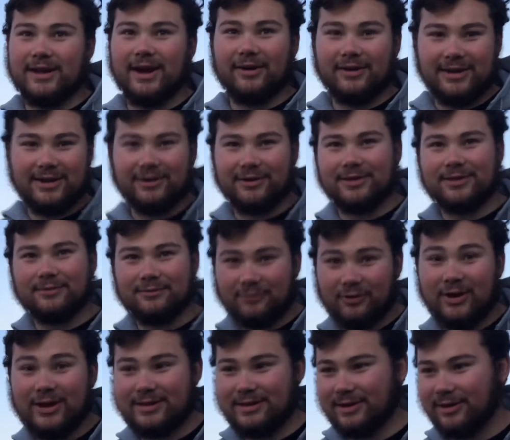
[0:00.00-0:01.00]
Out here it's
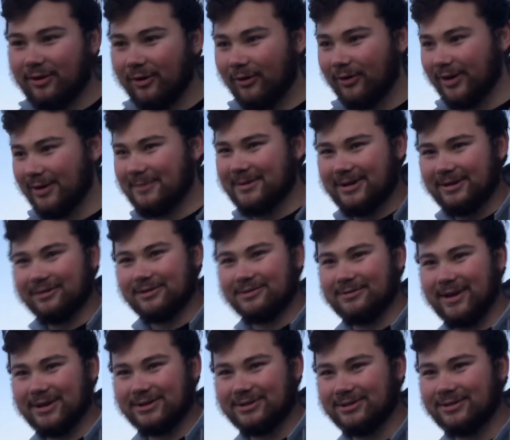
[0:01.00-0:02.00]
freezing cold. I'm in a
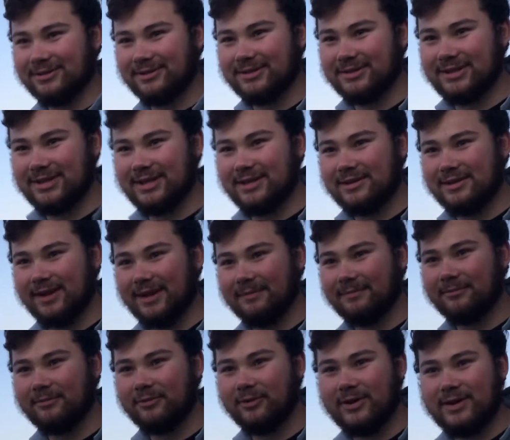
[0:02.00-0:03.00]
sweatshirt and jeans and
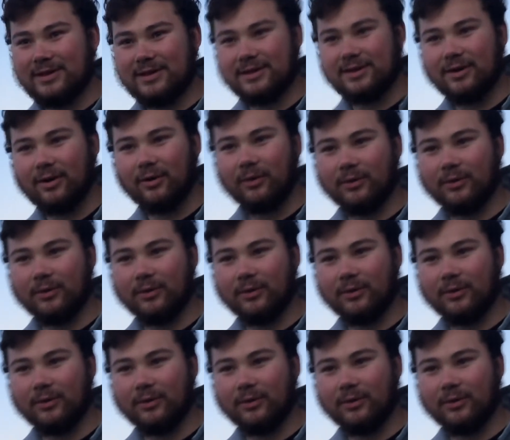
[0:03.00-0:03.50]
I'm freezing cold.